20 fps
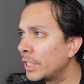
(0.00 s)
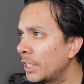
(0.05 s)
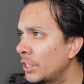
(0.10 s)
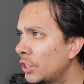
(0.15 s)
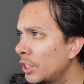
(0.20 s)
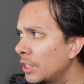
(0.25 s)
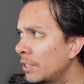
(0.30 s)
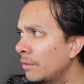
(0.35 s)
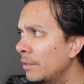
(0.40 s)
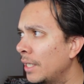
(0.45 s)

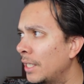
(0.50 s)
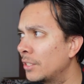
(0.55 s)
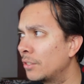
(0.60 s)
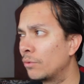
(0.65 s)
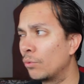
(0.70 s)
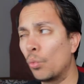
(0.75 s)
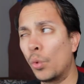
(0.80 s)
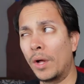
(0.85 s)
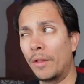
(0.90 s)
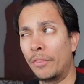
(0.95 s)
edition is,
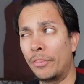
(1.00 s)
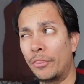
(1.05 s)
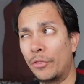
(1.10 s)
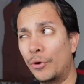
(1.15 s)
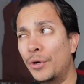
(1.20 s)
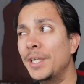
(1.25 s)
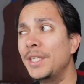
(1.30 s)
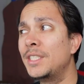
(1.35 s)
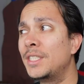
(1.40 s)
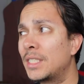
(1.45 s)
well,
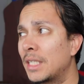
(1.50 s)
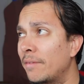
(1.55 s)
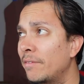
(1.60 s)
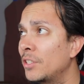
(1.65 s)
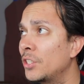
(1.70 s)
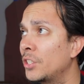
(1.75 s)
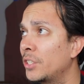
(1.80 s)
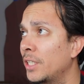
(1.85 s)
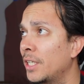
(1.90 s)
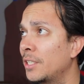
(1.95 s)

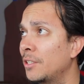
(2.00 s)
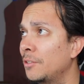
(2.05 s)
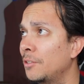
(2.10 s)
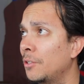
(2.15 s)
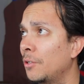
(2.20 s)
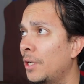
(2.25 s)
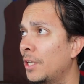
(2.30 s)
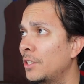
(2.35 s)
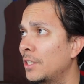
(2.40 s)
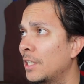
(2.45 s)
37 cents,
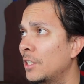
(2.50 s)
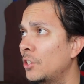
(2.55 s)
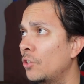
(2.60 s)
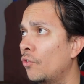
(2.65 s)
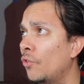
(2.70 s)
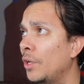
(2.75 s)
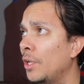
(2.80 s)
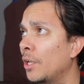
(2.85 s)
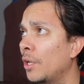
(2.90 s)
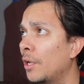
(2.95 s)
so that's
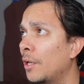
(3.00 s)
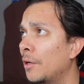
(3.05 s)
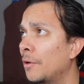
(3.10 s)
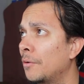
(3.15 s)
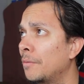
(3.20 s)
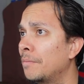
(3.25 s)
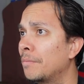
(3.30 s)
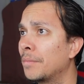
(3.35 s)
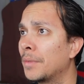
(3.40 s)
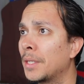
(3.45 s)
actually really
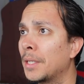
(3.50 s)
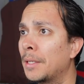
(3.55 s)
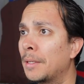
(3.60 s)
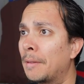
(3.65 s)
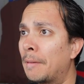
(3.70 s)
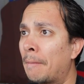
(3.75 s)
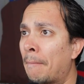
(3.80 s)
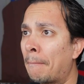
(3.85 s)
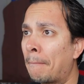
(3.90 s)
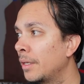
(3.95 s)
low.
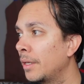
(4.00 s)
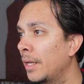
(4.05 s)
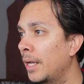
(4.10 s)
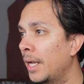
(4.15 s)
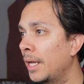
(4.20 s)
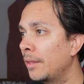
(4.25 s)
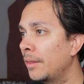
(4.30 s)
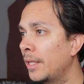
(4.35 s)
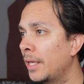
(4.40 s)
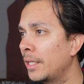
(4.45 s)

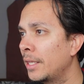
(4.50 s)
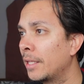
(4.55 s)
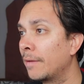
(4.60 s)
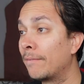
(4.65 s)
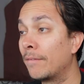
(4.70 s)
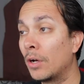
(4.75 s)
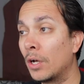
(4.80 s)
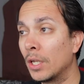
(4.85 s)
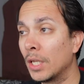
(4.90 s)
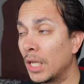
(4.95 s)
And then the
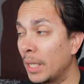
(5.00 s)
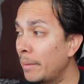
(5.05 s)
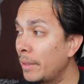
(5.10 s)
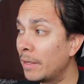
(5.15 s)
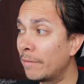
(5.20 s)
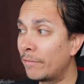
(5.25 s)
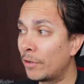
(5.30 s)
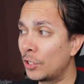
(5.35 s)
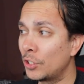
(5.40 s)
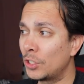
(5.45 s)

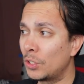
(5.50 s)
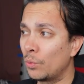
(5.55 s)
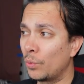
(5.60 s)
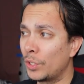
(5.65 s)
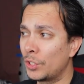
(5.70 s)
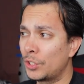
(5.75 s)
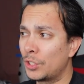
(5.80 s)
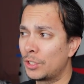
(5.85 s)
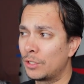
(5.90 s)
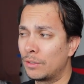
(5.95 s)
unlimited version,
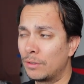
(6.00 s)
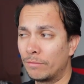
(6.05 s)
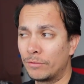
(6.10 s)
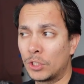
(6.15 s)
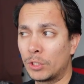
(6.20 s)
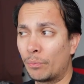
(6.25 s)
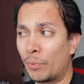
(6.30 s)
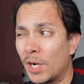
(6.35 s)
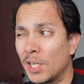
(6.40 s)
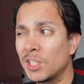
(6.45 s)
which
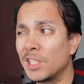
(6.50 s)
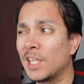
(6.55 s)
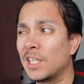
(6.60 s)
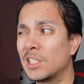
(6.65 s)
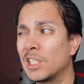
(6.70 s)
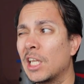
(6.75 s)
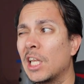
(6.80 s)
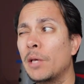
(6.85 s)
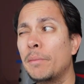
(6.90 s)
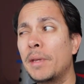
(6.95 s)
surprisingly
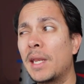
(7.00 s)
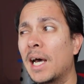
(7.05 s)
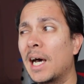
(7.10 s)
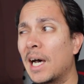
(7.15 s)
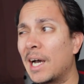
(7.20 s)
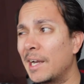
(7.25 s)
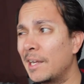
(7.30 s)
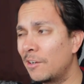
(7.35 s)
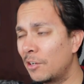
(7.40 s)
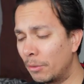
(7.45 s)
is a little bit
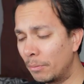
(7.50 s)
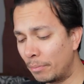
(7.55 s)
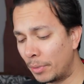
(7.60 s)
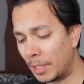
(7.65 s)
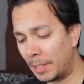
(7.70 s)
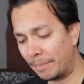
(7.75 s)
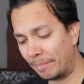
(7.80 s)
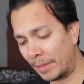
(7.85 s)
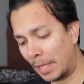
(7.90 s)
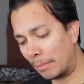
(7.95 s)
higher,
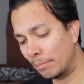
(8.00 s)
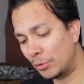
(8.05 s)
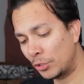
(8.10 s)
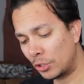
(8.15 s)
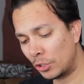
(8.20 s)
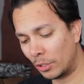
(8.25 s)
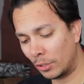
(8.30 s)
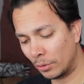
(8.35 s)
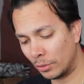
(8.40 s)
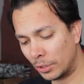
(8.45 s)
but I'm
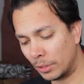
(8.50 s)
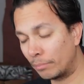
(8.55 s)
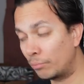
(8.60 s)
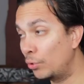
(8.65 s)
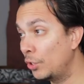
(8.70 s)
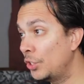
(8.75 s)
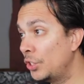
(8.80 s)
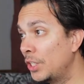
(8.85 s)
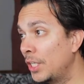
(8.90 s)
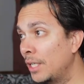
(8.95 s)
sure it'll
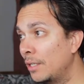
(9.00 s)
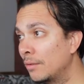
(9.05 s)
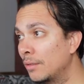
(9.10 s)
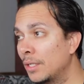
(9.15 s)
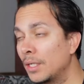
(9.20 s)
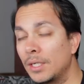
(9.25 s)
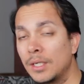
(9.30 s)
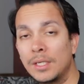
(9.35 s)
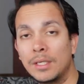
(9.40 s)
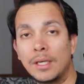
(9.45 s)
depreciate
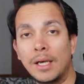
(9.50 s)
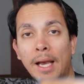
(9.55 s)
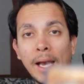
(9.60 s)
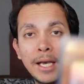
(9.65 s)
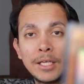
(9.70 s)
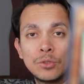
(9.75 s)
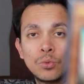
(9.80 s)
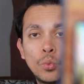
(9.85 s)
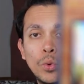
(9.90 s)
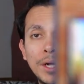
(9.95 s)

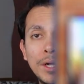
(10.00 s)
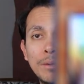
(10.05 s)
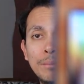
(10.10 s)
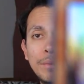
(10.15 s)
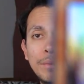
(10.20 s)
as well.